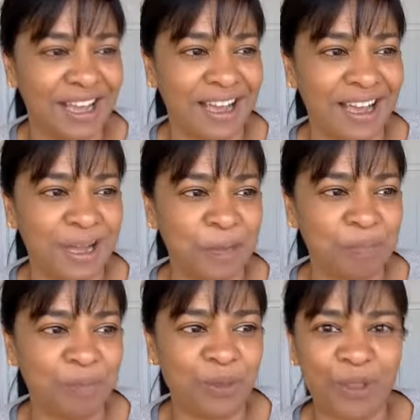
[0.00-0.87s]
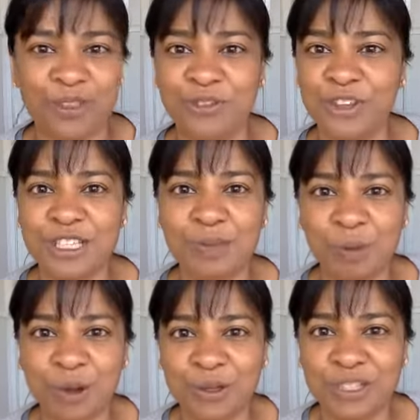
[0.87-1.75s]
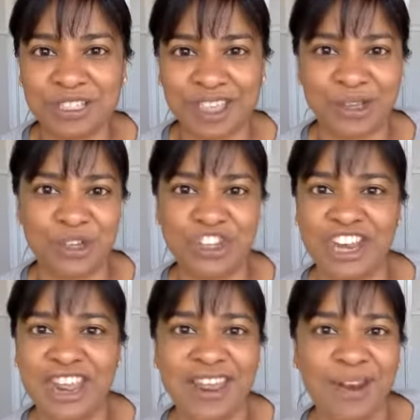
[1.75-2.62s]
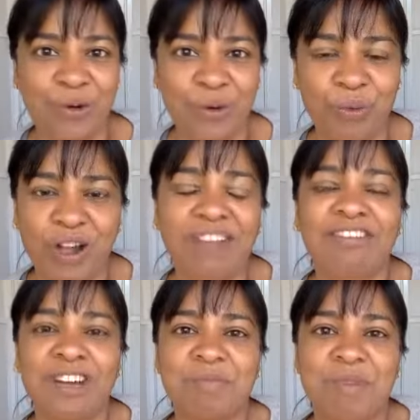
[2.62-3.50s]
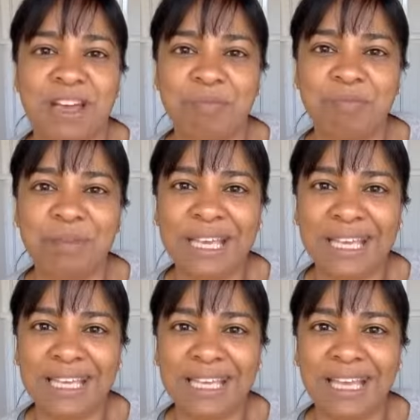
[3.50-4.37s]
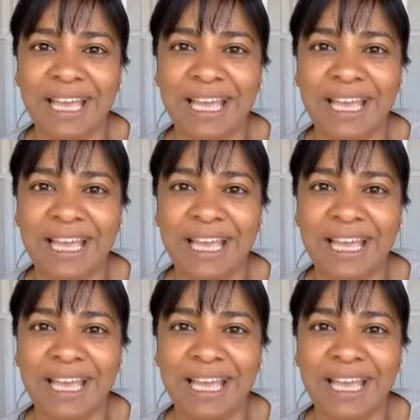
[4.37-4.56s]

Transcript: on the first post that you share or whatever it might be.